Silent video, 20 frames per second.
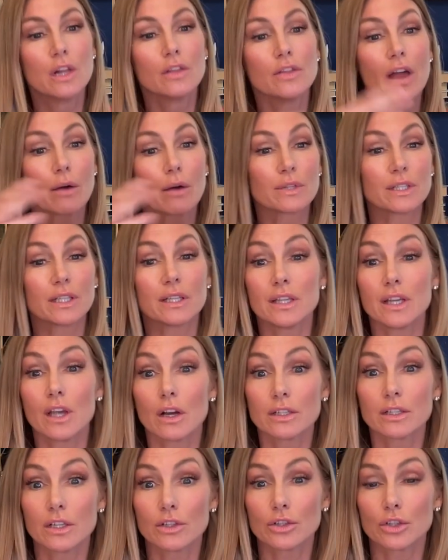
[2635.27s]
That was in the
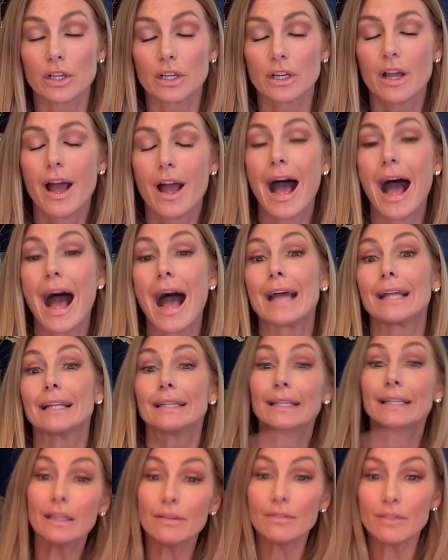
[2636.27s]
audition. I
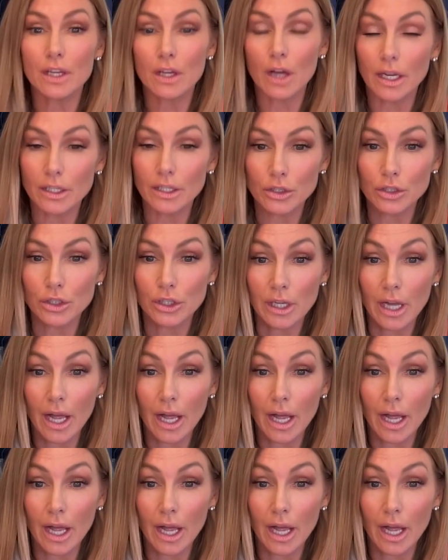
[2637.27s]
leave the audition.